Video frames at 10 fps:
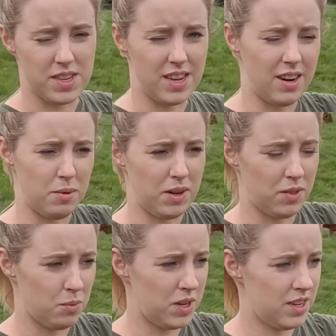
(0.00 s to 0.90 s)
Sorry
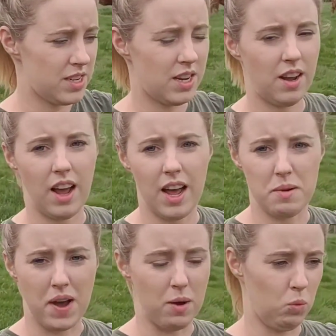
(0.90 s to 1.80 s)
about the wind.
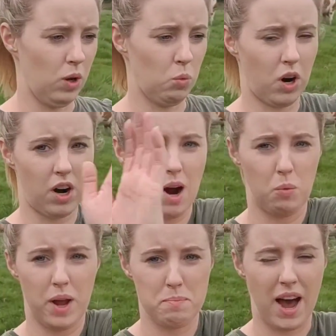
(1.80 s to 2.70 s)
And we'll work
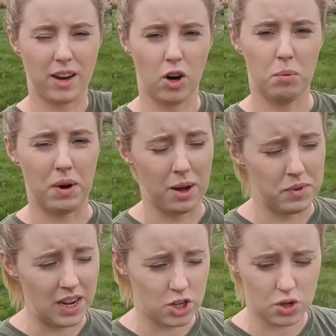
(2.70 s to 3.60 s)
our way back up.
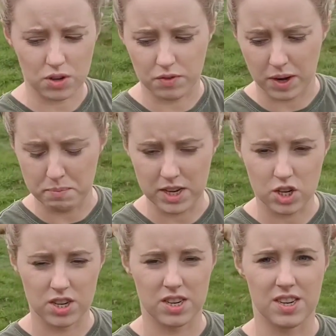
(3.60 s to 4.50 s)
I'm not sure if I
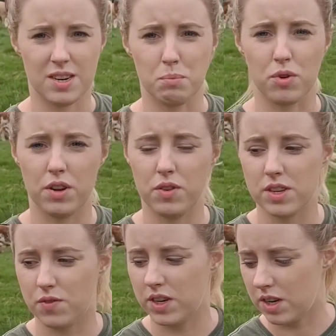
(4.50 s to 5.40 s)
mentioned it in a
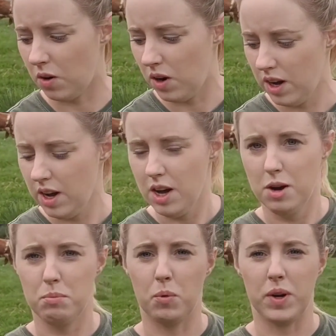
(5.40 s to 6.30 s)
previous video,
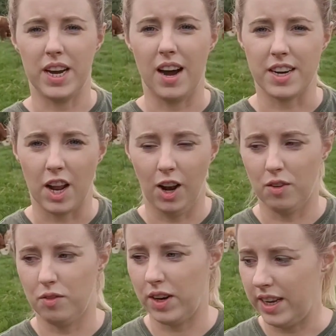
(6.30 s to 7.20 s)
but we got a
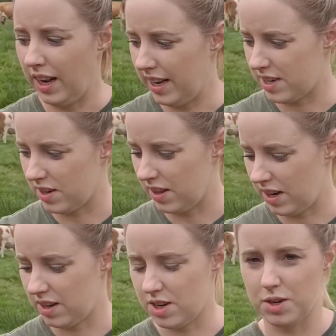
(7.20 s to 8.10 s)
lovely letter
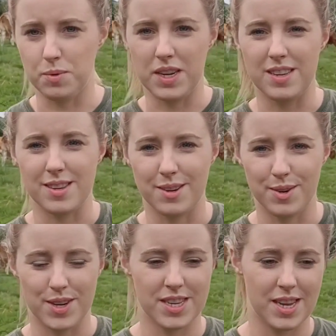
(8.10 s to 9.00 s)
there 2 weeks
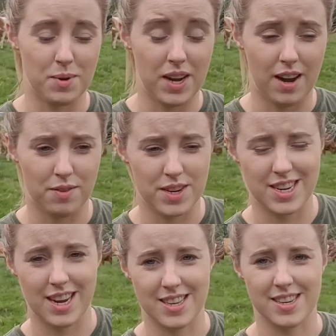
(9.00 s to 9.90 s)
ago to say we have to
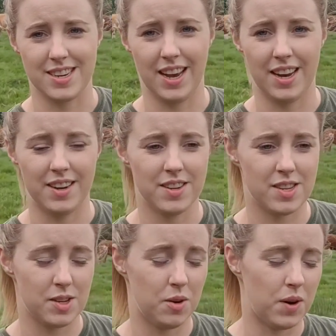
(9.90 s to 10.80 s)
test again.
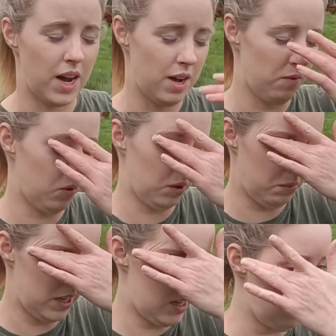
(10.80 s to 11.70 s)
So we'll
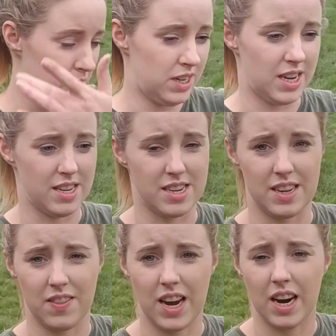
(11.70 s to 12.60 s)
be TB
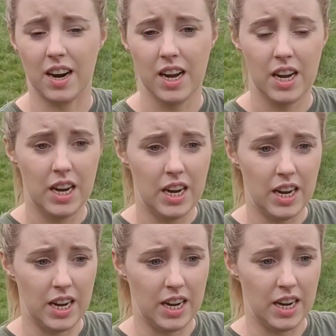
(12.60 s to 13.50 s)
testing there
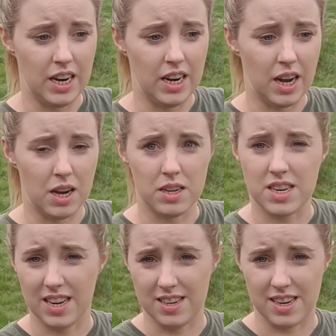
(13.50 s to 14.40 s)
in
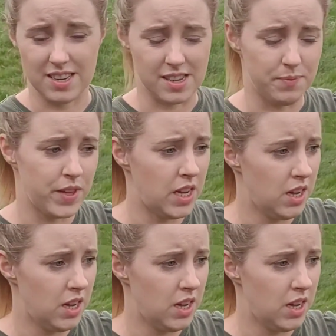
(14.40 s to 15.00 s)
10 days.